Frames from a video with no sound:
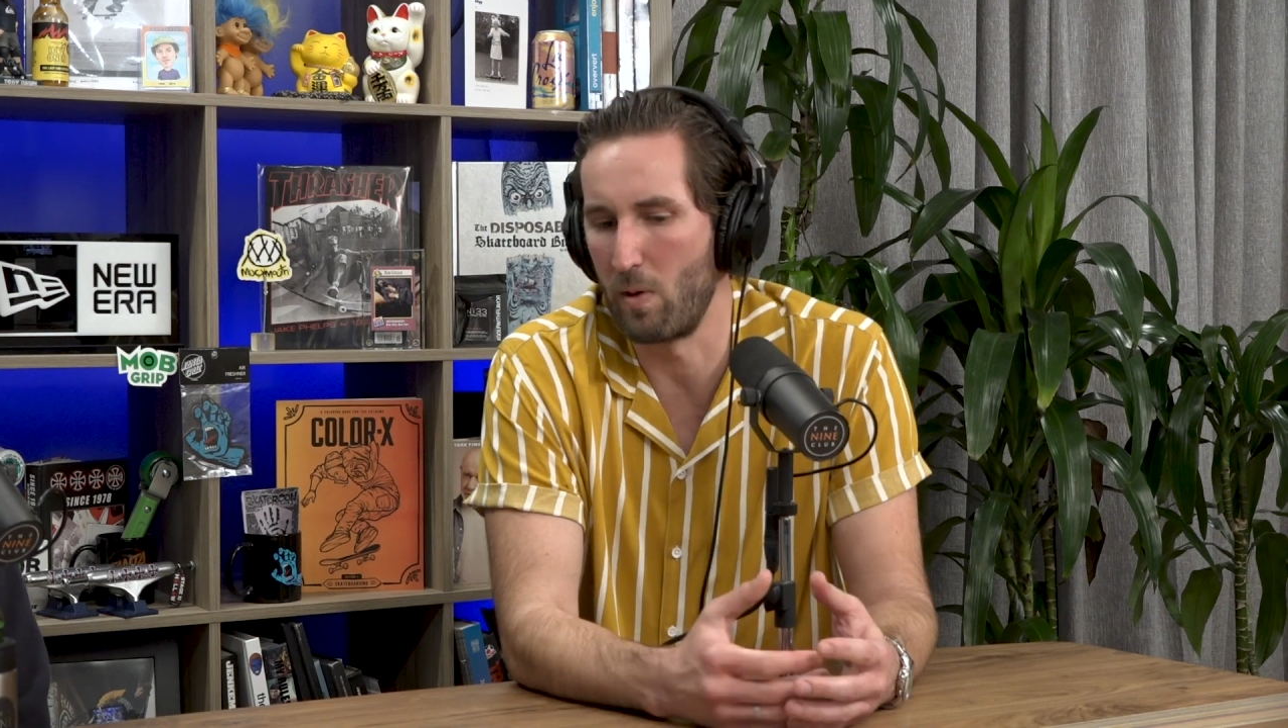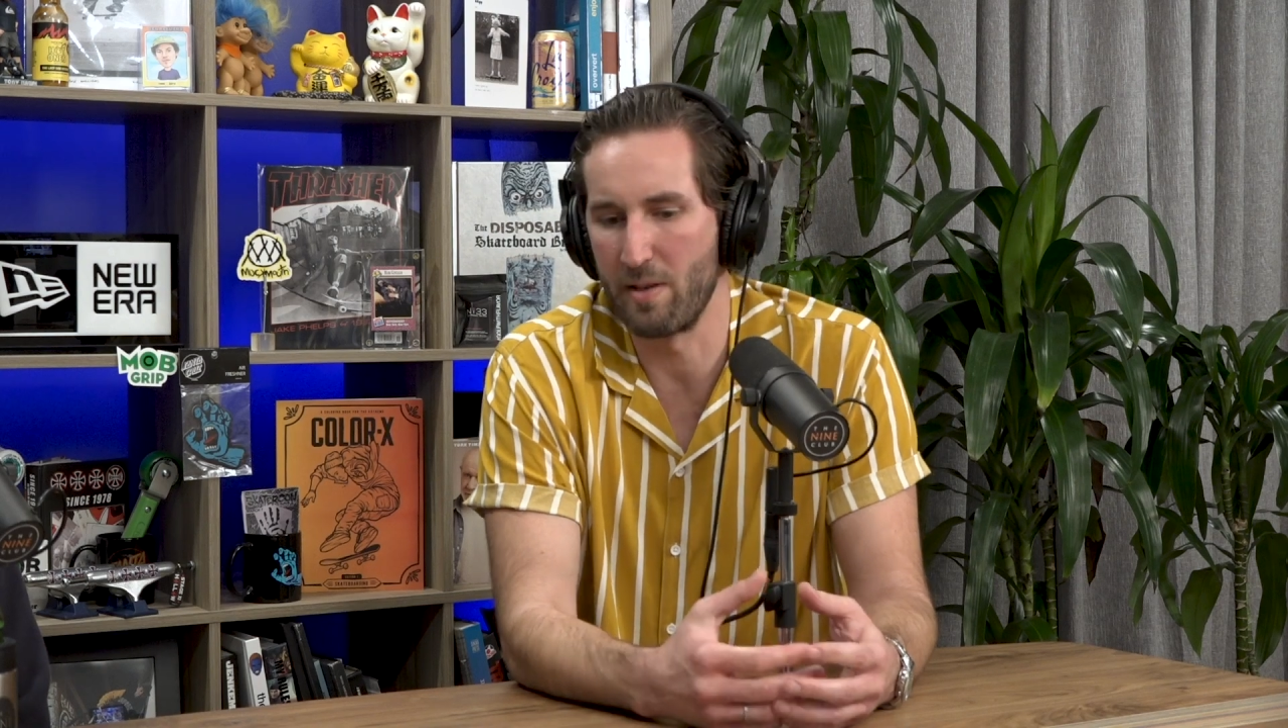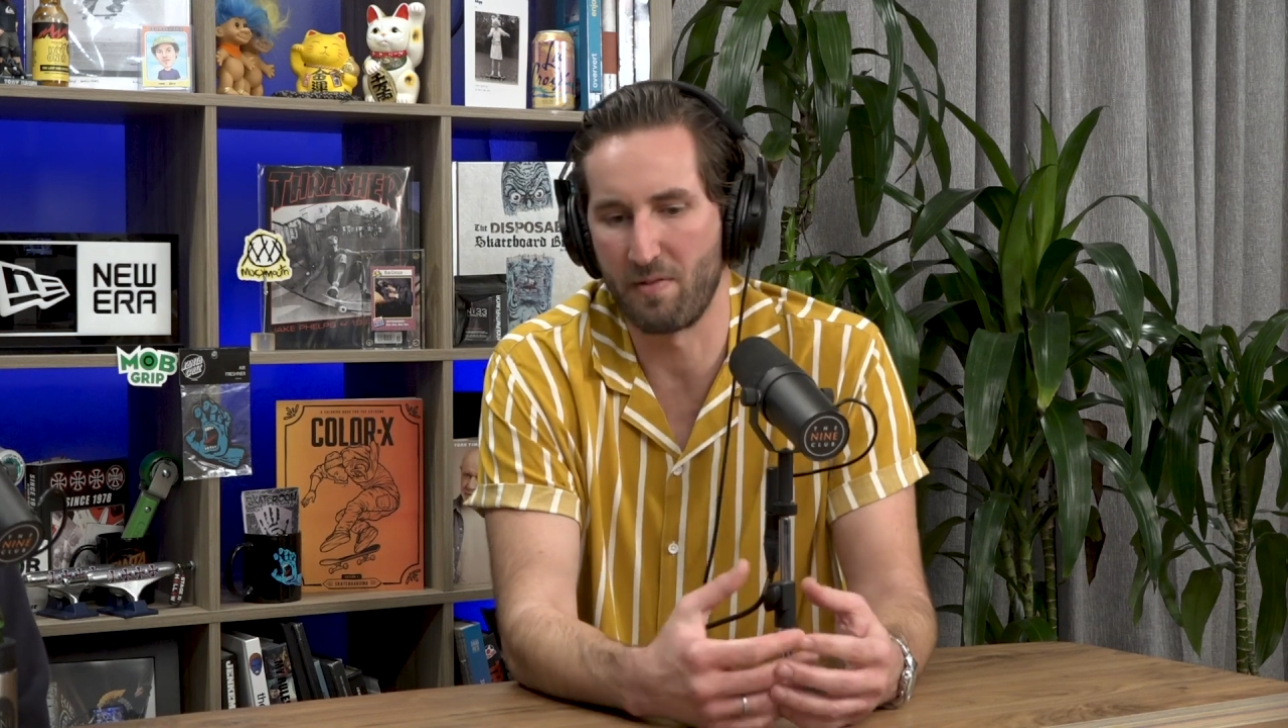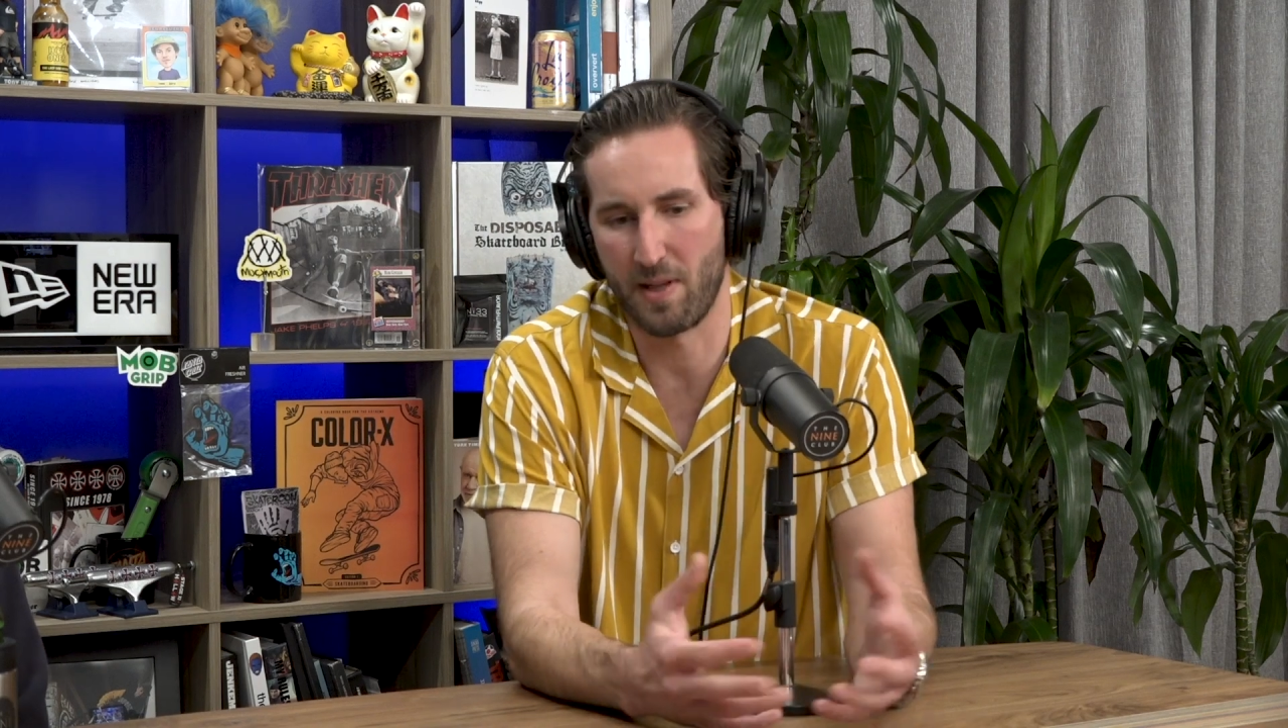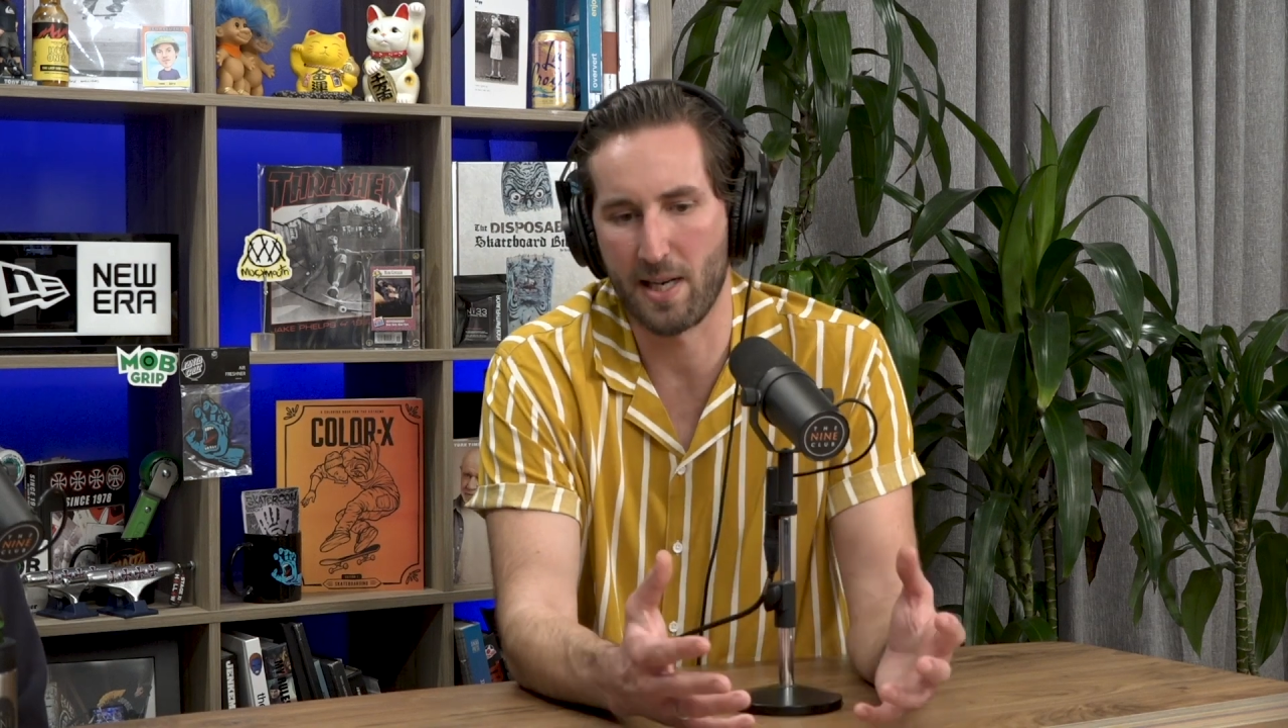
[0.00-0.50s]

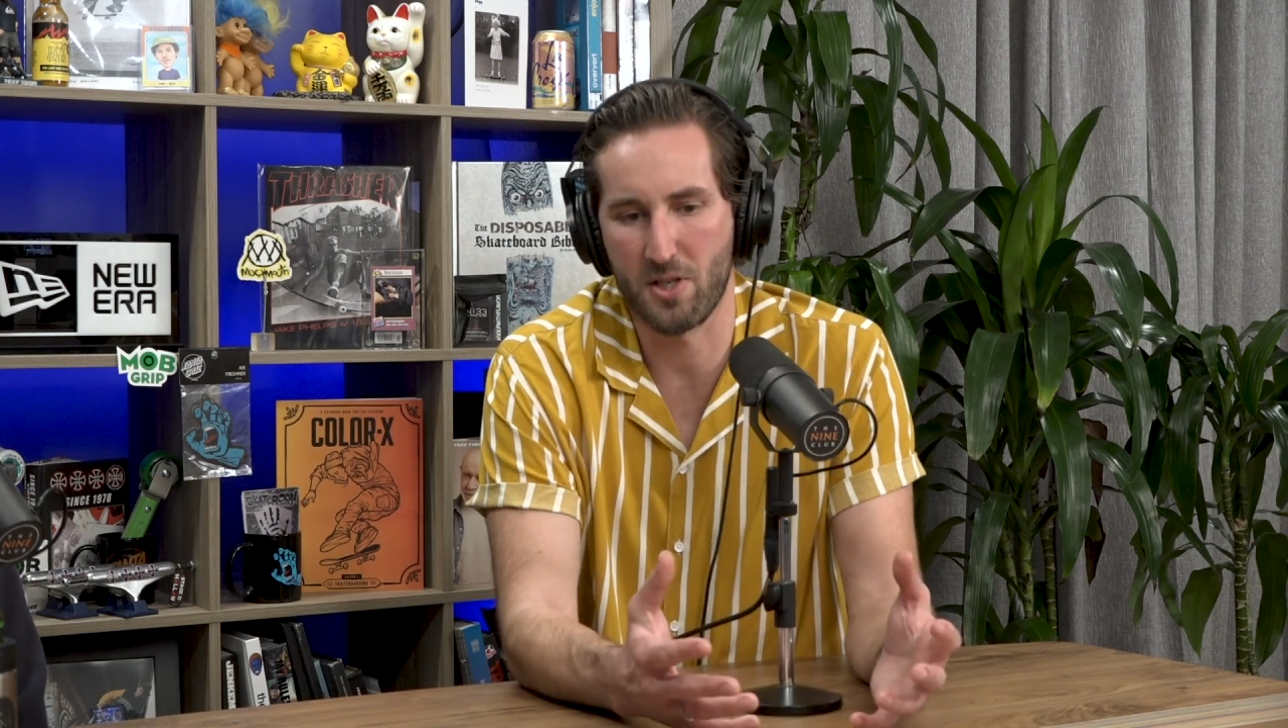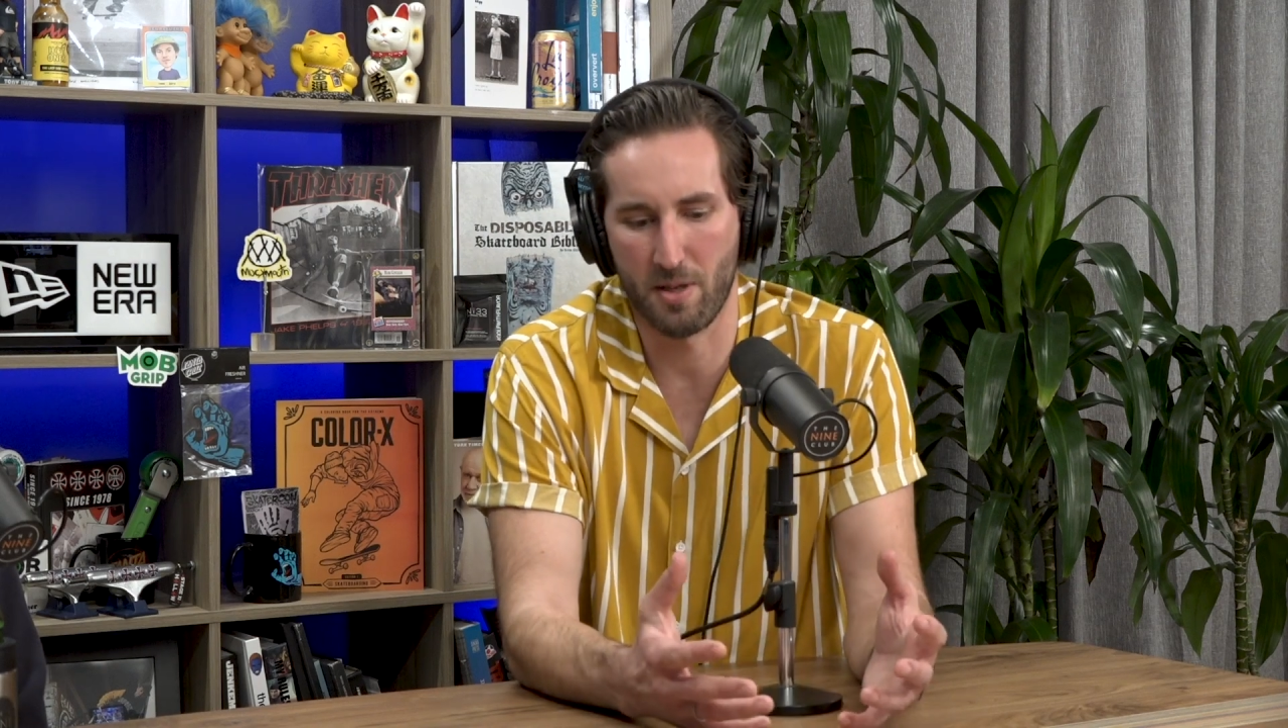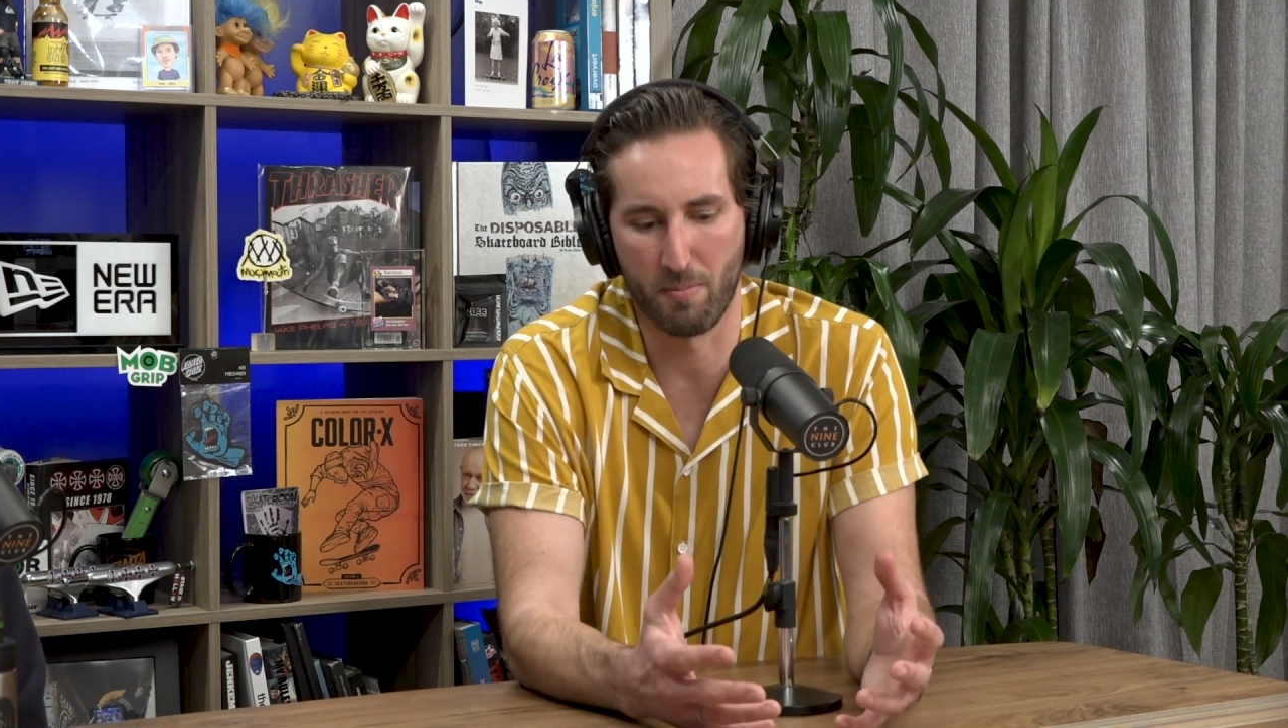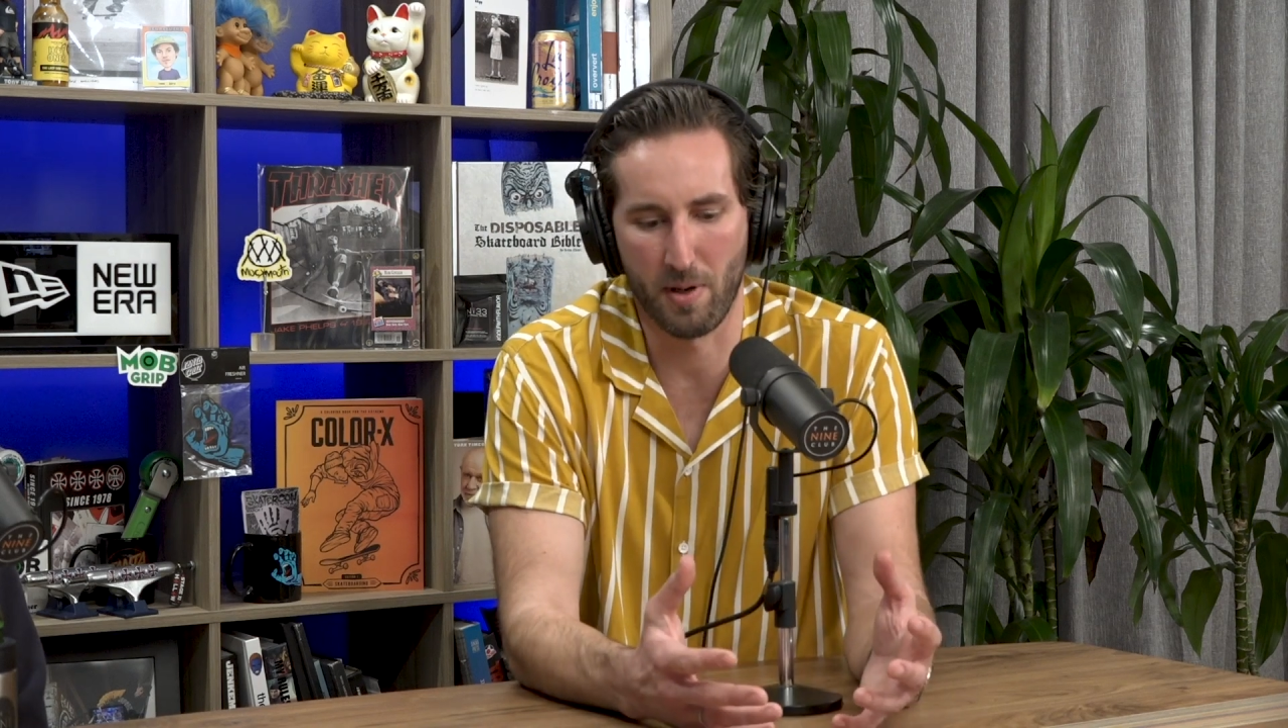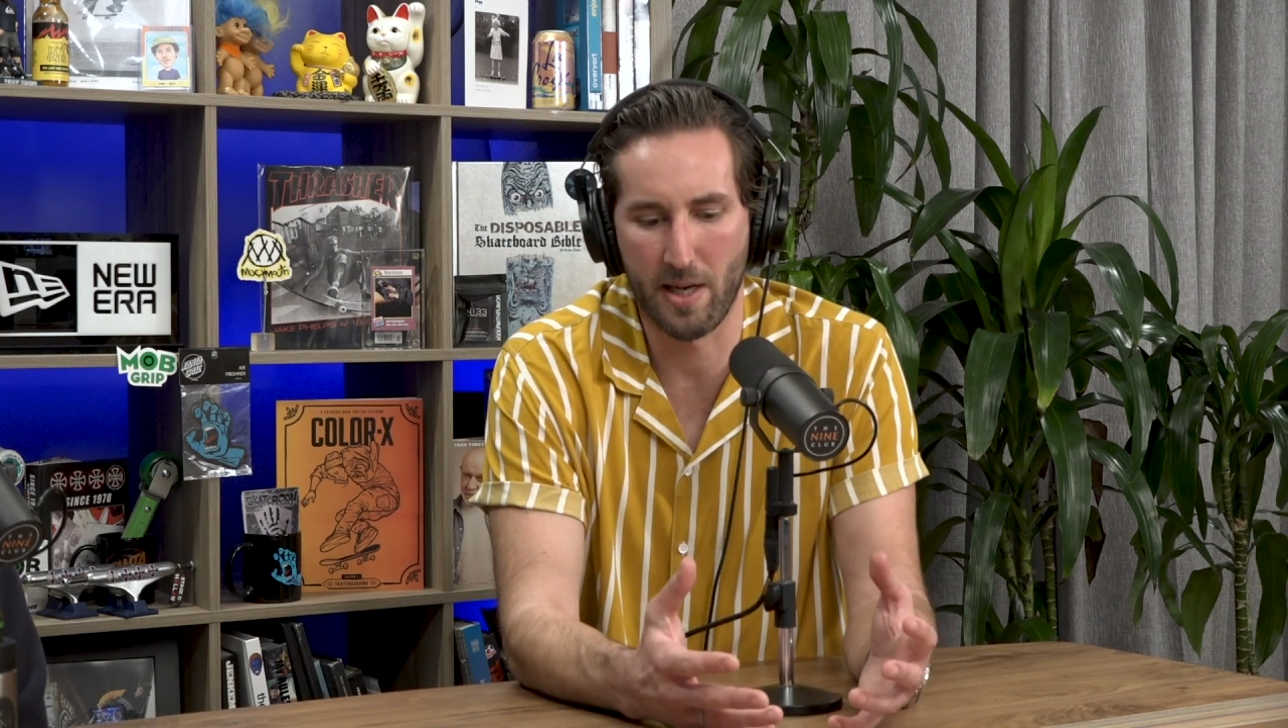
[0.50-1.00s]
one flagship